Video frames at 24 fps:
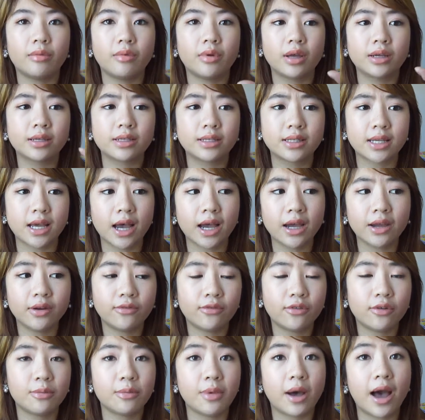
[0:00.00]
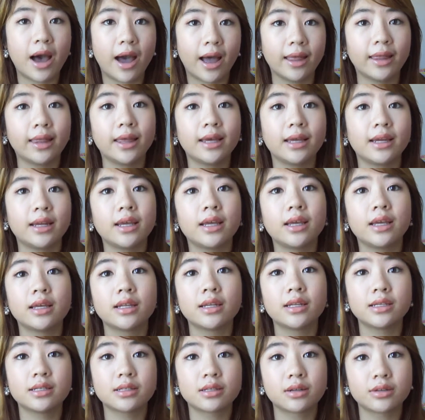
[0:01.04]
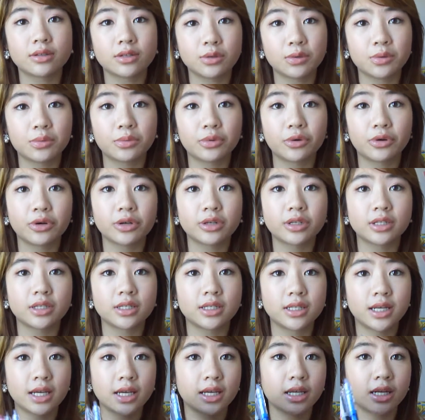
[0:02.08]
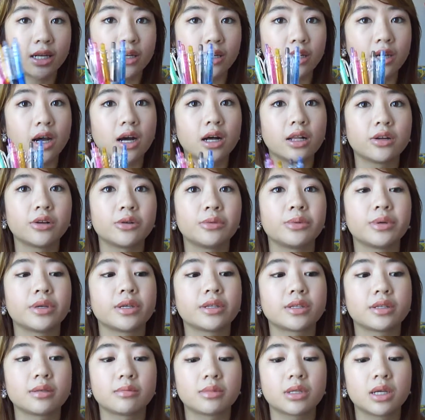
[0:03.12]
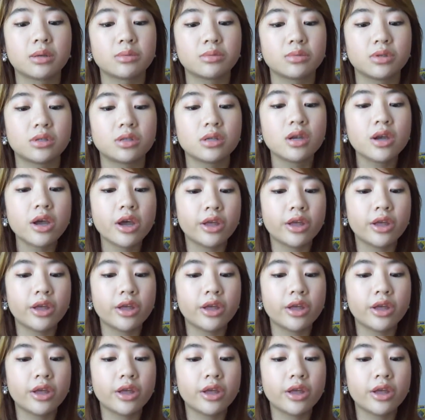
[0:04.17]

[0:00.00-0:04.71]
aside from highlighting, it is also important to take it in color because sometimes